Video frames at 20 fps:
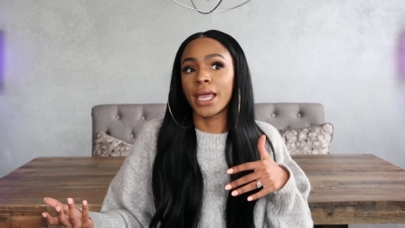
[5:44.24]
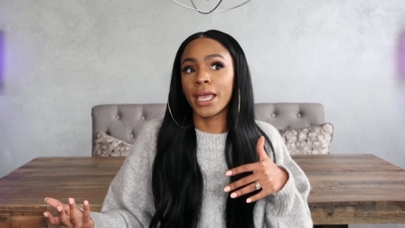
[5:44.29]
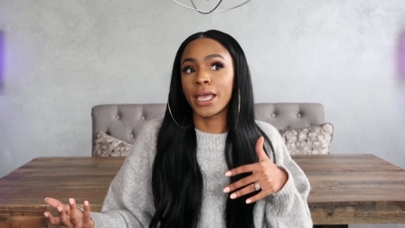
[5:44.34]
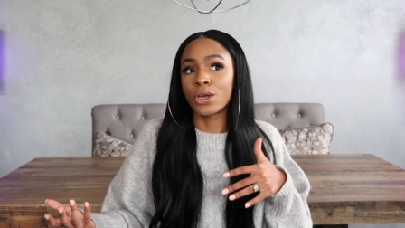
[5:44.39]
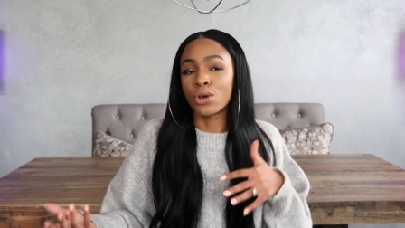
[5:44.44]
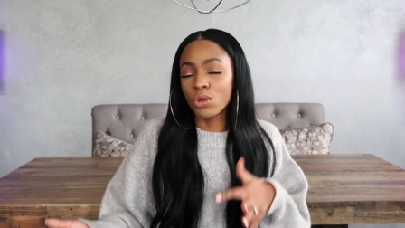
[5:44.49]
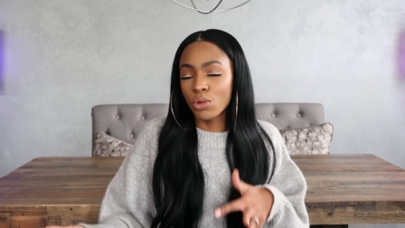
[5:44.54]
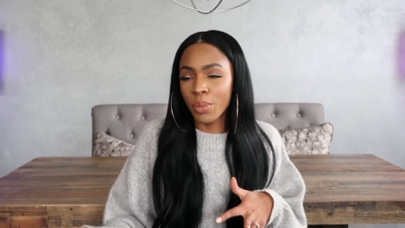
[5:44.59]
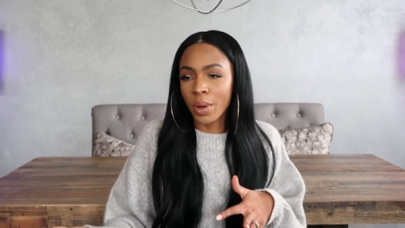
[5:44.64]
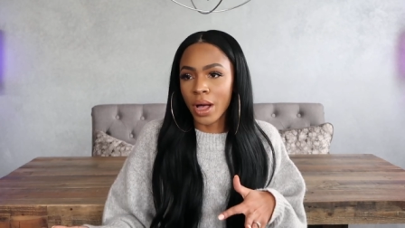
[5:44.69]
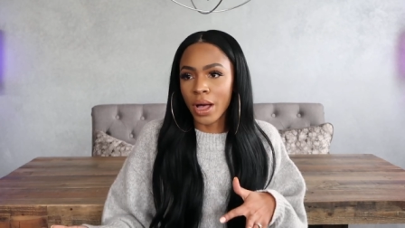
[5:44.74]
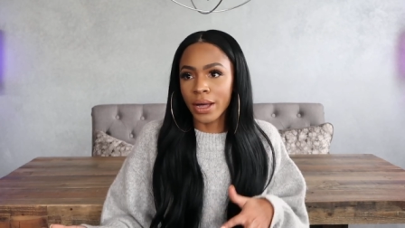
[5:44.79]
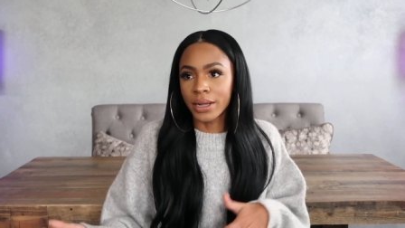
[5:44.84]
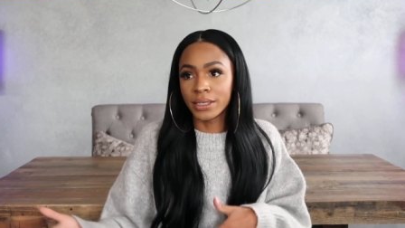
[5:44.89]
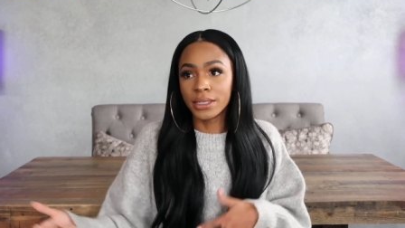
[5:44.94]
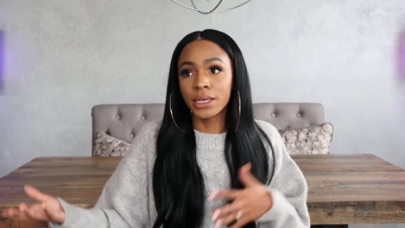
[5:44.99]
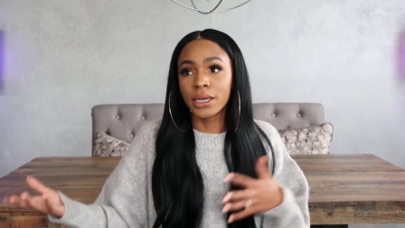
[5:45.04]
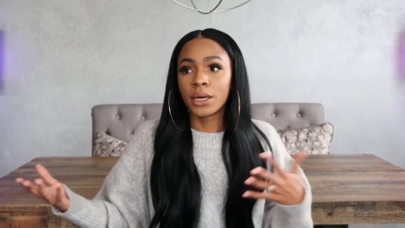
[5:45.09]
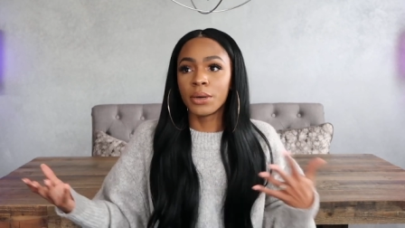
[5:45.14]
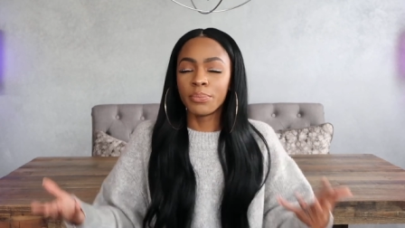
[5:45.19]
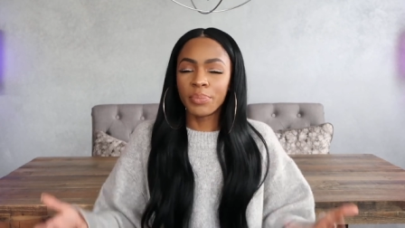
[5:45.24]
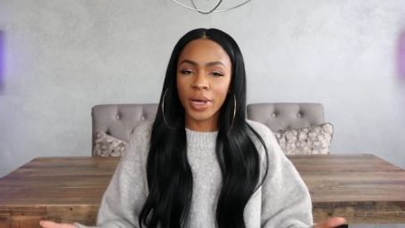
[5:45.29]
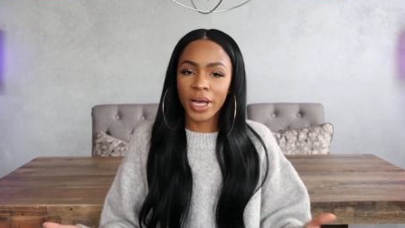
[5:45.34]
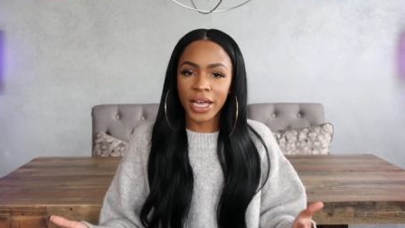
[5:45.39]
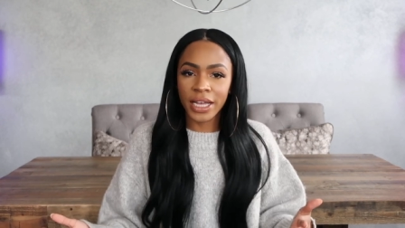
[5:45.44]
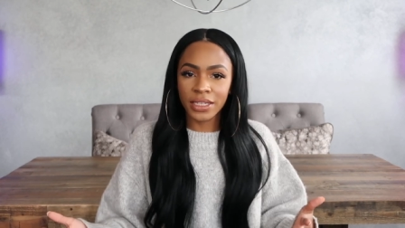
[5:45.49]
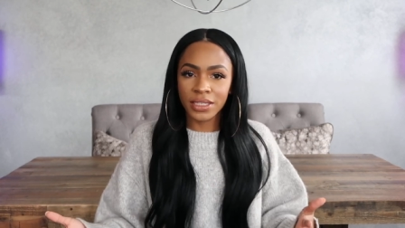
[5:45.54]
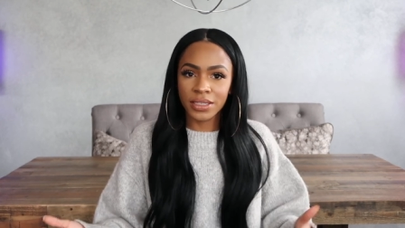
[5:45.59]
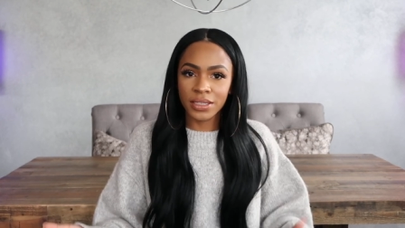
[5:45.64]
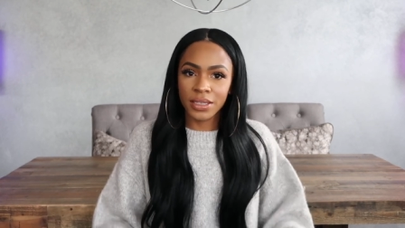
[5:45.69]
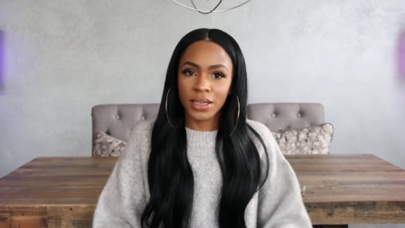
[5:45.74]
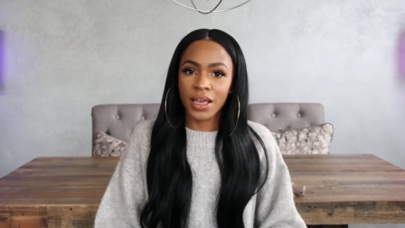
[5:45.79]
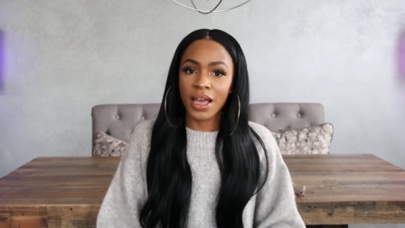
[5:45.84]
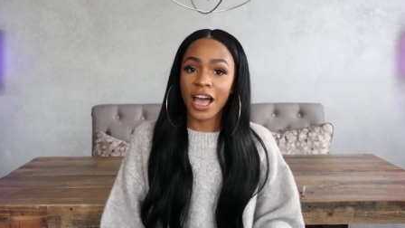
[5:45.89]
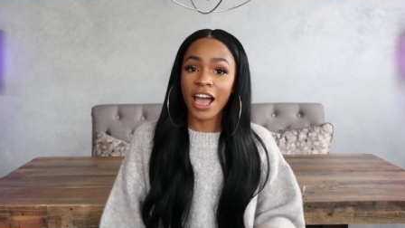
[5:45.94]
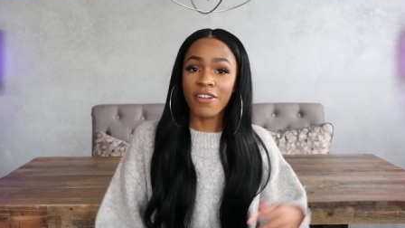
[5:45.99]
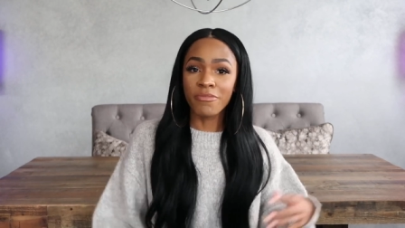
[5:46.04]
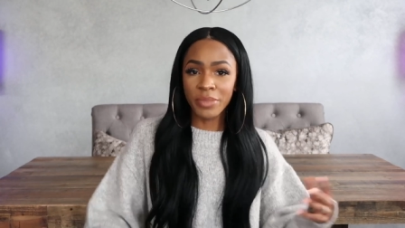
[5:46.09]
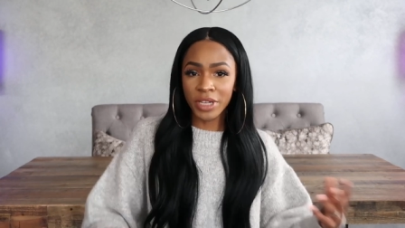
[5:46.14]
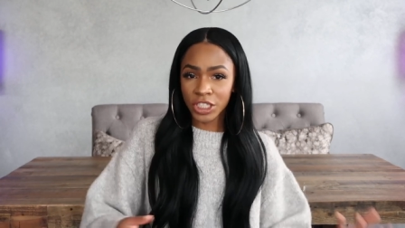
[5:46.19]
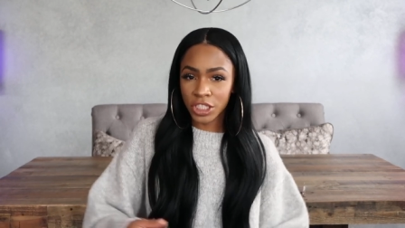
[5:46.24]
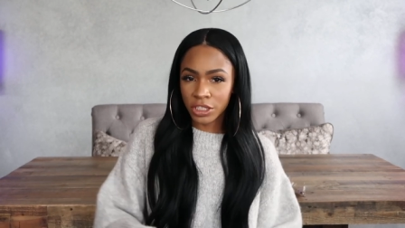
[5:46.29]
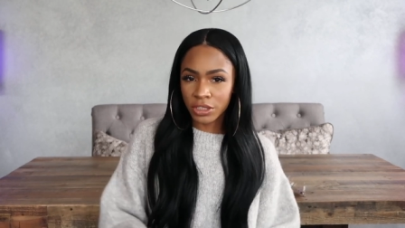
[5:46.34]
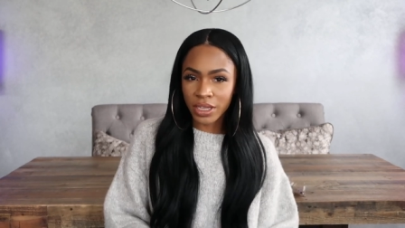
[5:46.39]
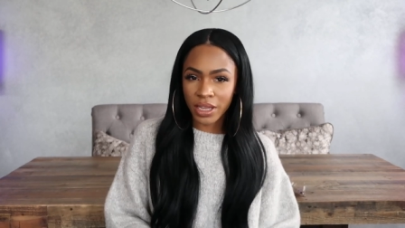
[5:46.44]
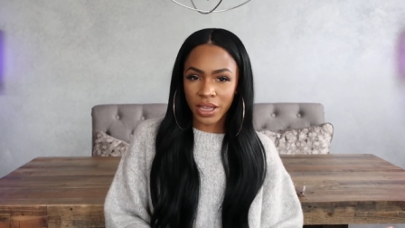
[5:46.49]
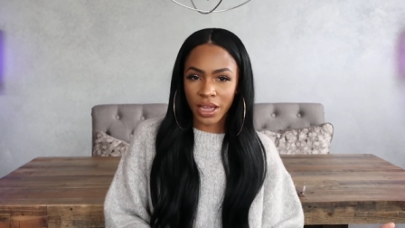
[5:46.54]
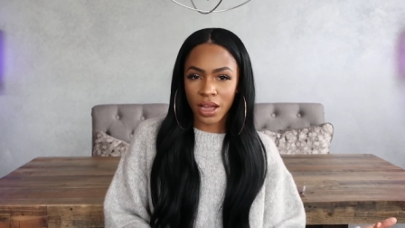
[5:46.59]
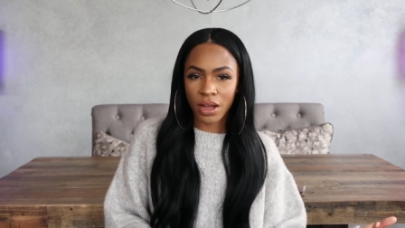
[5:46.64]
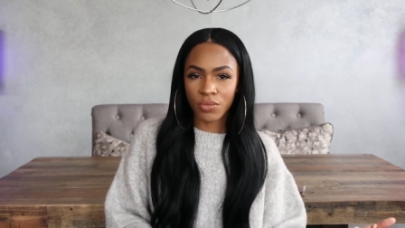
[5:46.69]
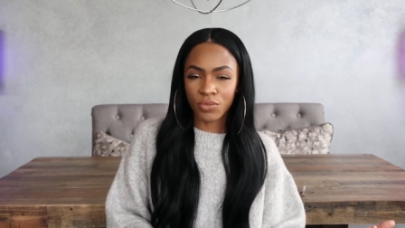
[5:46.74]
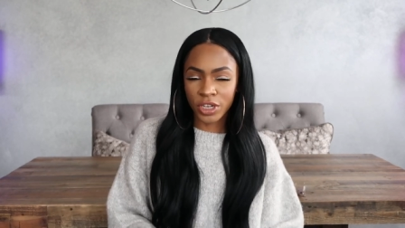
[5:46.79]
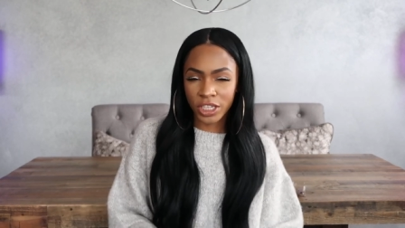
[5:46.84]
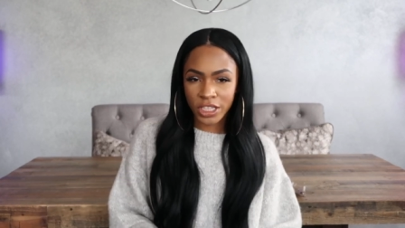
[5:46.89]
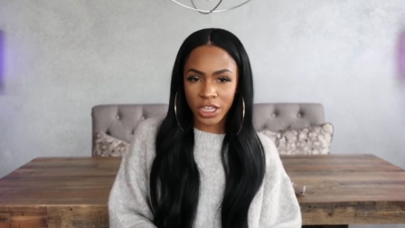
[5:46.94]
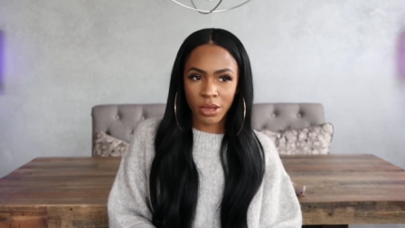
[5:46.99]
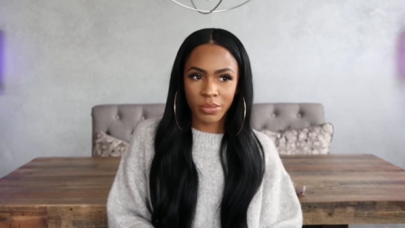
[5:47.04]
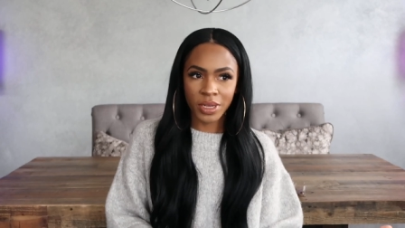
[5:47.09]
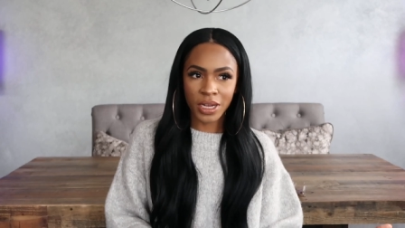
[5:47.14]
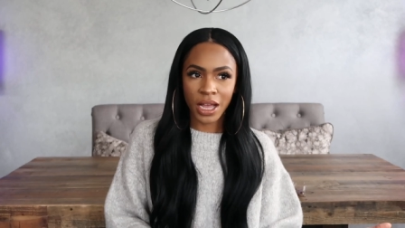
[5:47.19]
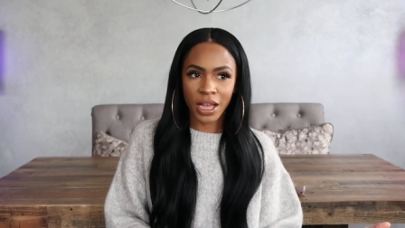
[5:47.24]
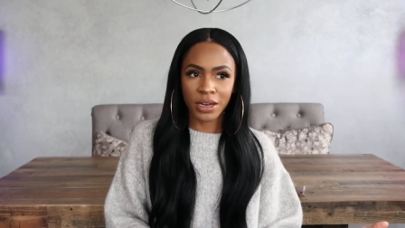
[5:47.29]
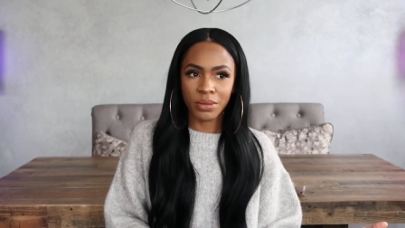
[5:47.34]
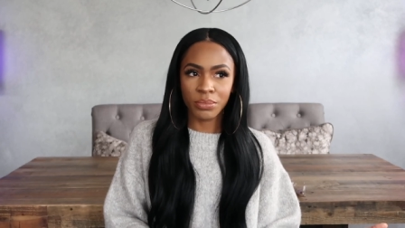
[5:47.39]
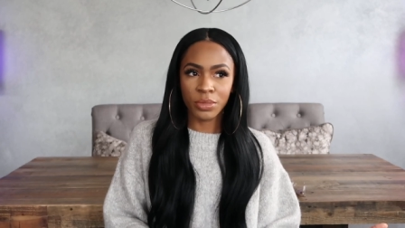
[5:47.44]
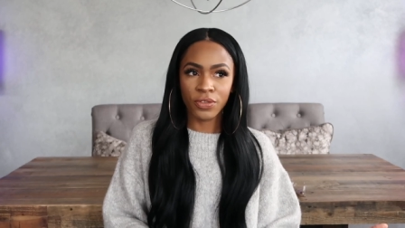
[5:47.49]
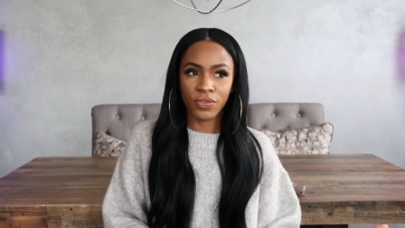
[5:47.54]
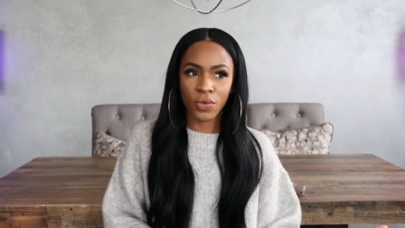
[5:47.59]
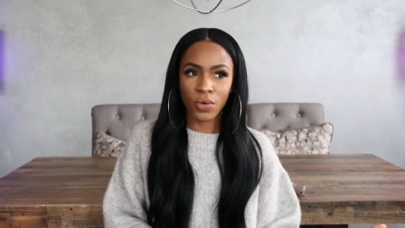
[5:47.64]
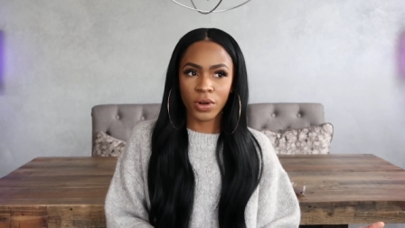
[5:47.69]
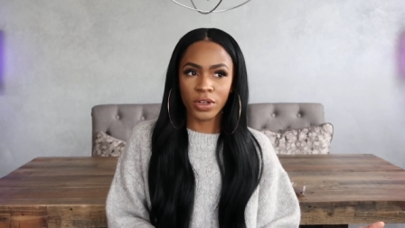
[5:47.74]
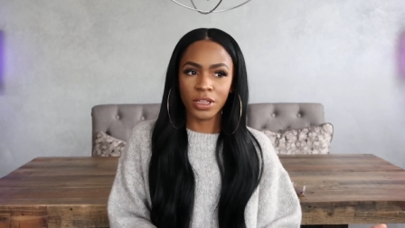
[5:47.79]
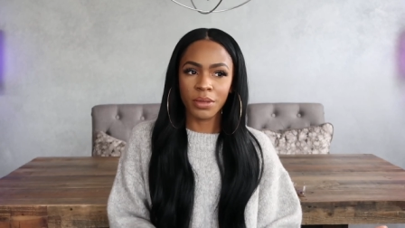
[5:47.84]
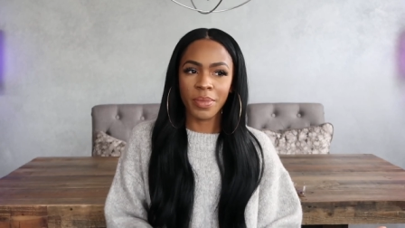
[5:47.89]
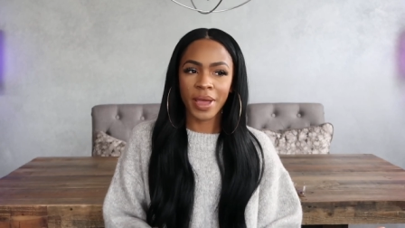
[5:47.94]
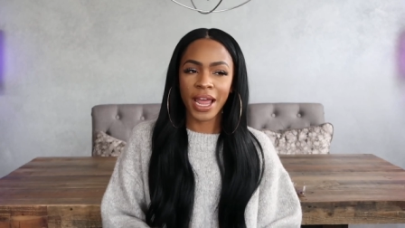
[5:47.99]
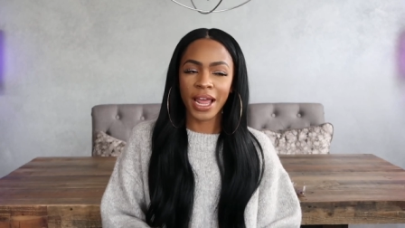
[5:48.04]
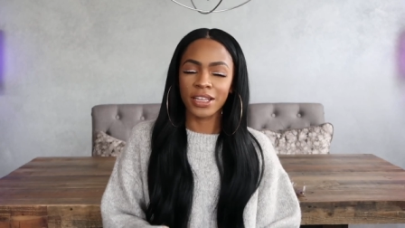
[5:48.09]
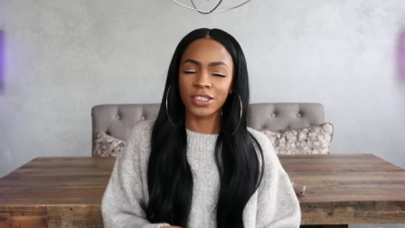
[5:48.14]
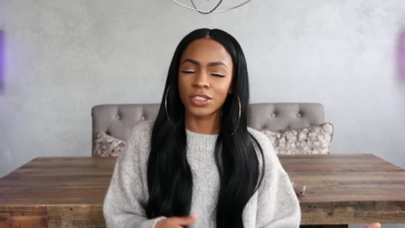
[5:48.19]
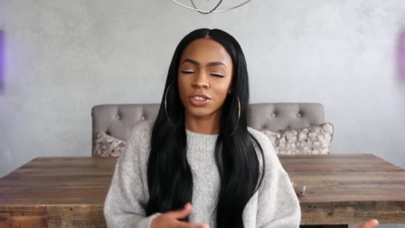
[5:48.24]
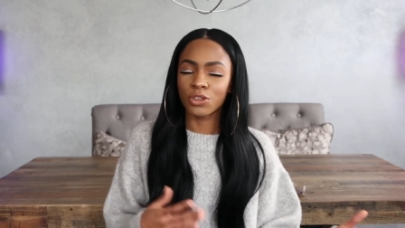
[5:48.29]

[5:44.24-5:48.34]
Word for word: a coupon, but I mentioned RetailMeNot before in the past,